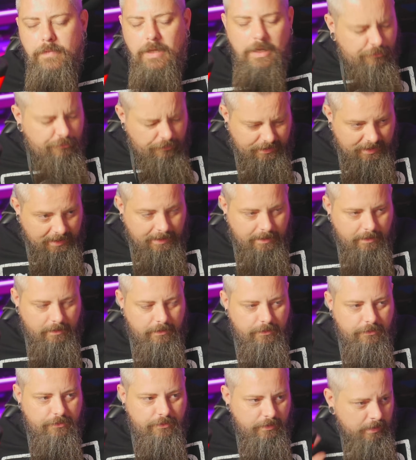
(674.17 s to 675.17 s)
It's
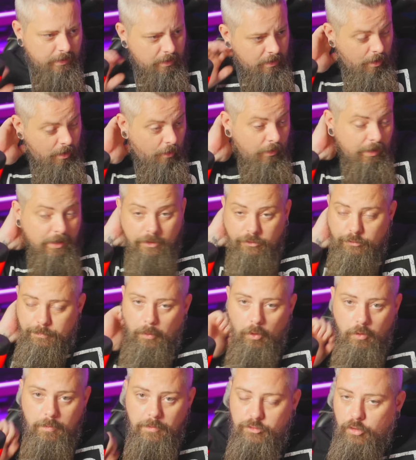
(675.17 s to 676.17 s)
ridiculous. All right,
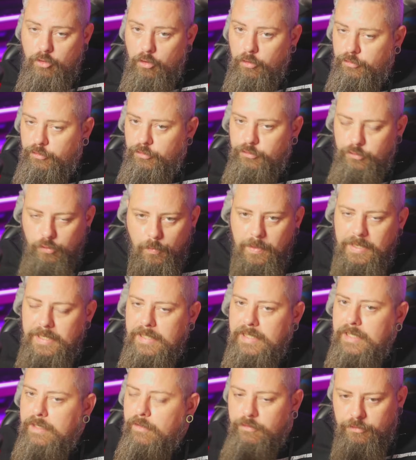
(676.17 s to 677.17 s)
exploring with Josh is nowhere
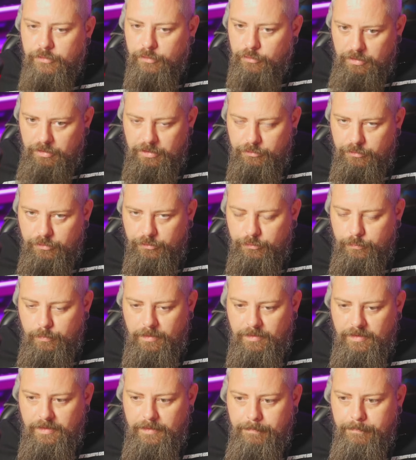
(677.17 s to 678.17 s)
near as egregious
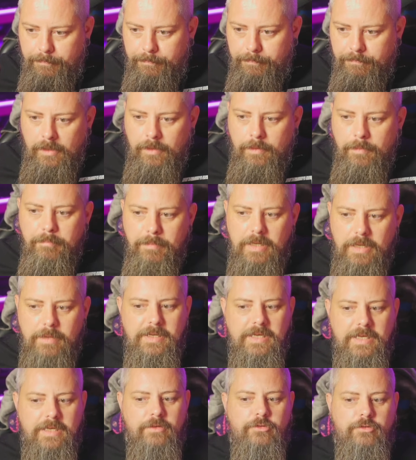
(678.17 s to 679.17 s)
with it.
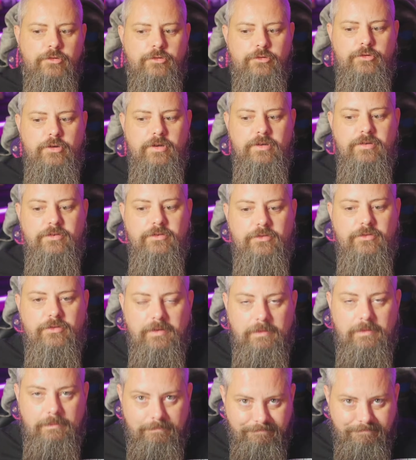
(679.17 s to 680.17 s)
Maybe it's just